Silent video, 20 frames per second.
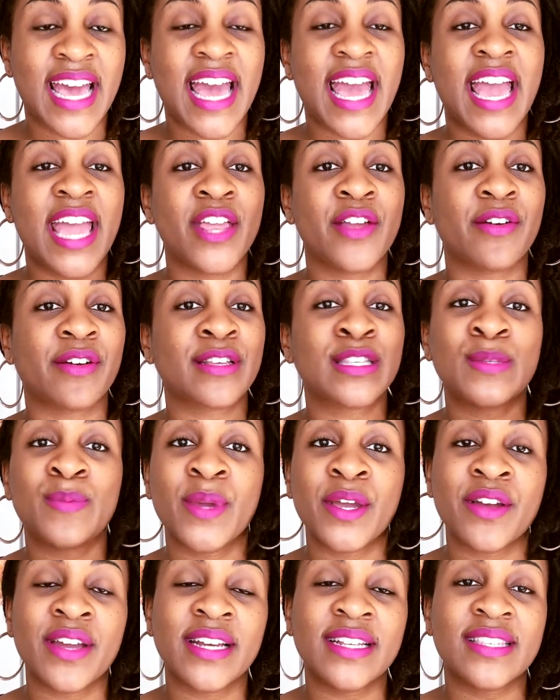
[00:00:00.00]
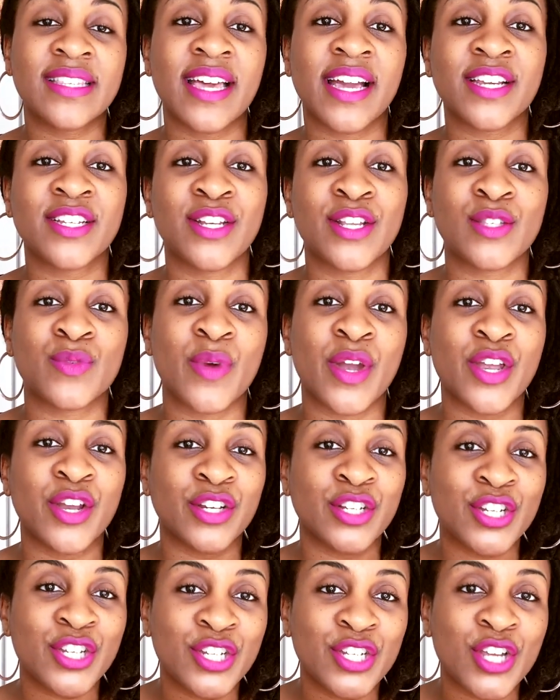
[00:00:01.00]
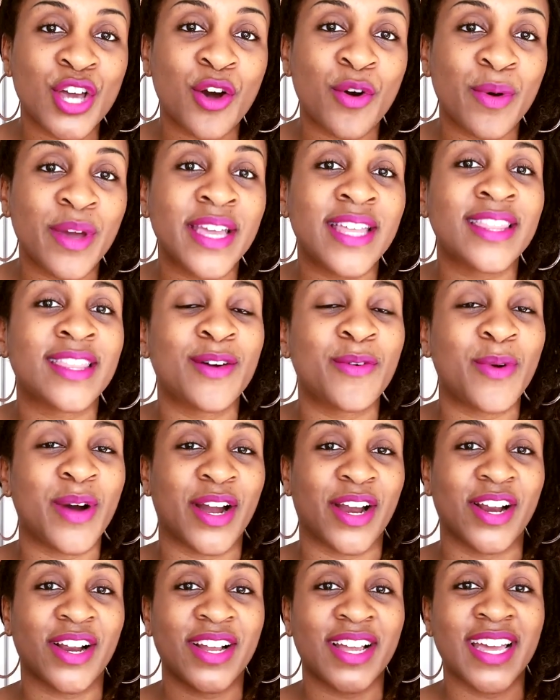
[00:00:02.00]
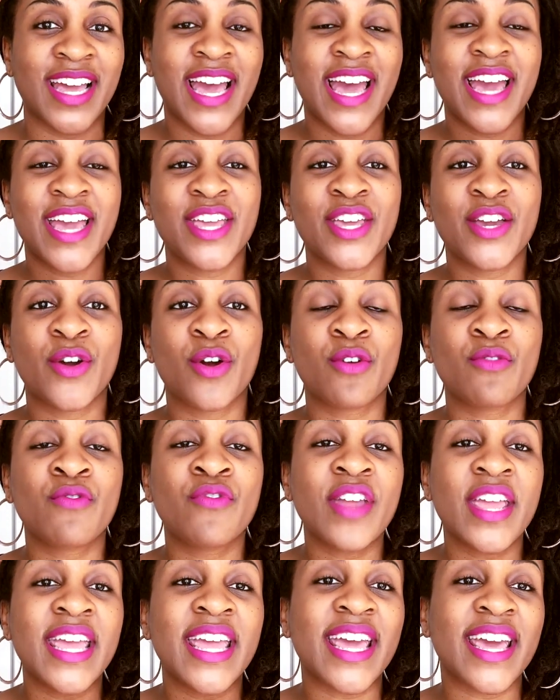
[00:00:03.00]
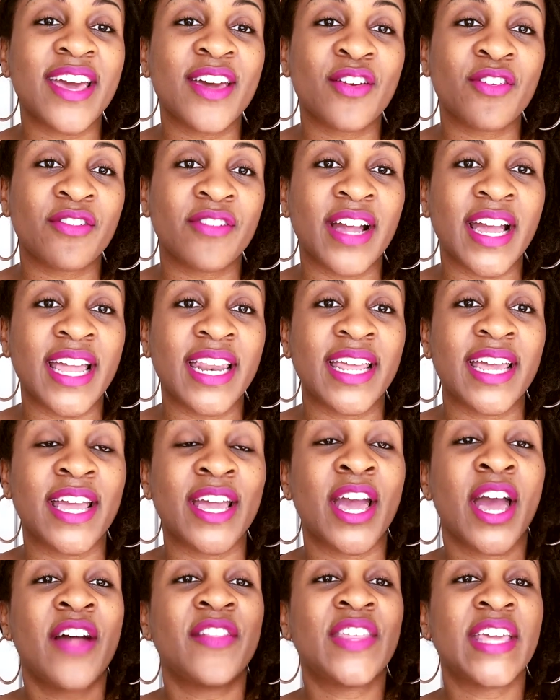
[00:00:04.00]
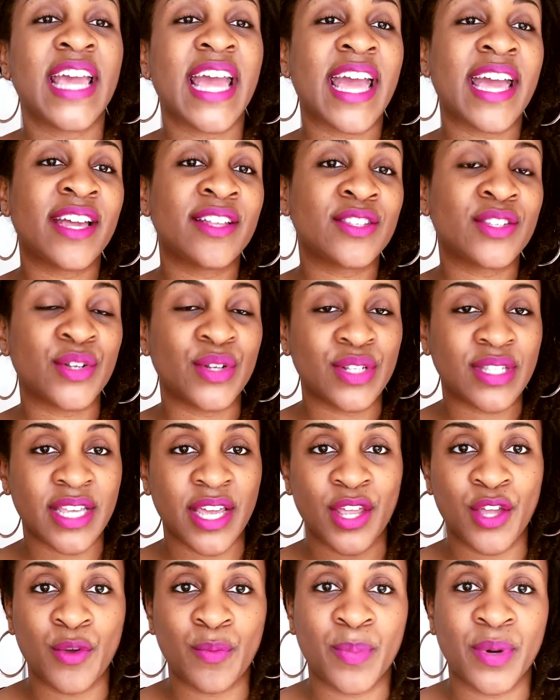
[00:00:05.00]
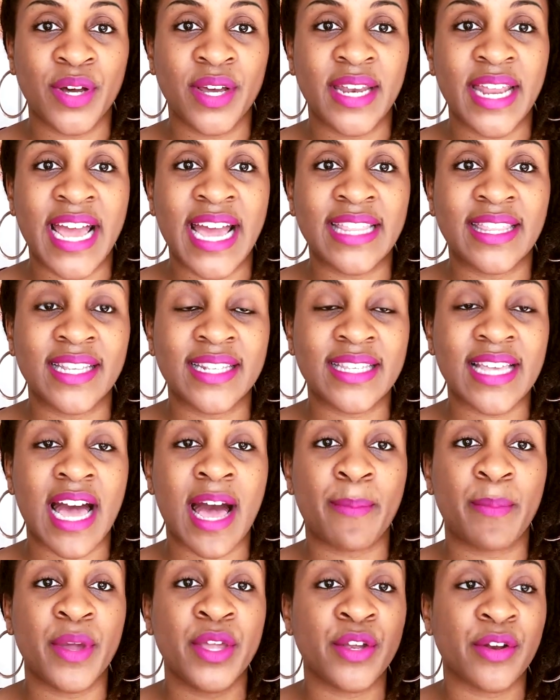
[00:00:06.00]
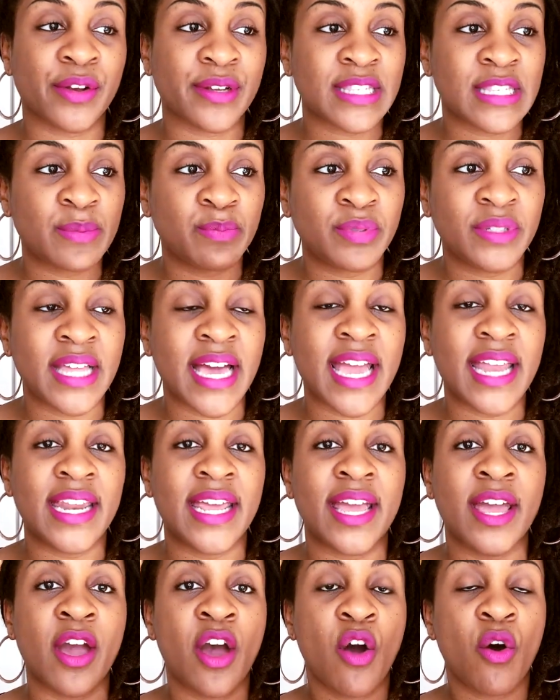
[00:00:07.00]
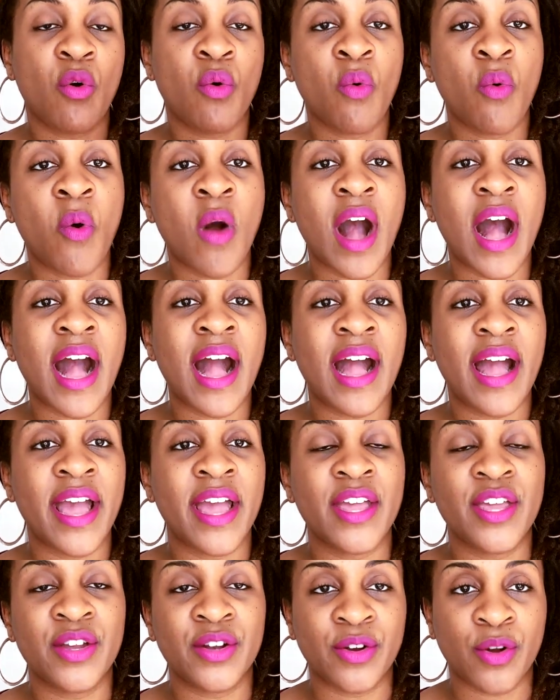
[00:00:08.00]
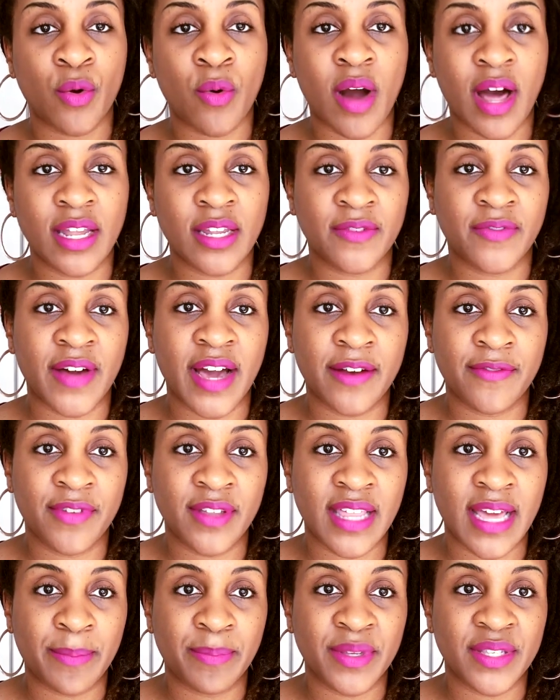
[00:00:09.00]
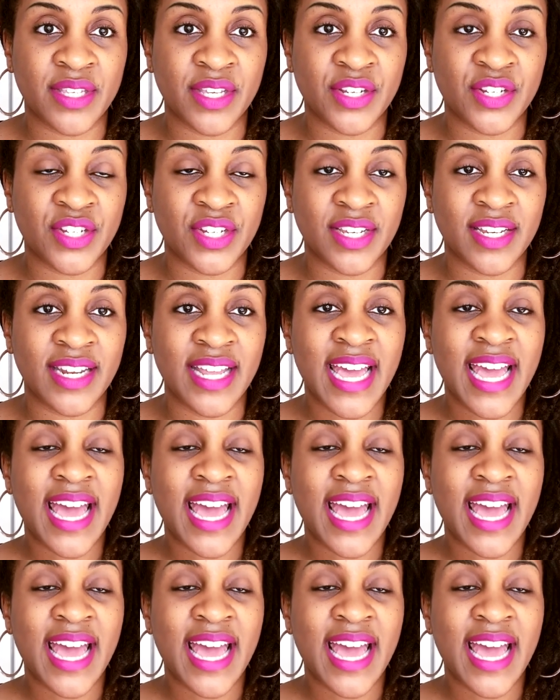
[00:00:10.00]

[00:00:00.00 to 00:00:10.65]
And your experience section is where you're showing the work. You're reiterating the answers that you put at the top, and you're explaining why you're qualified for that position.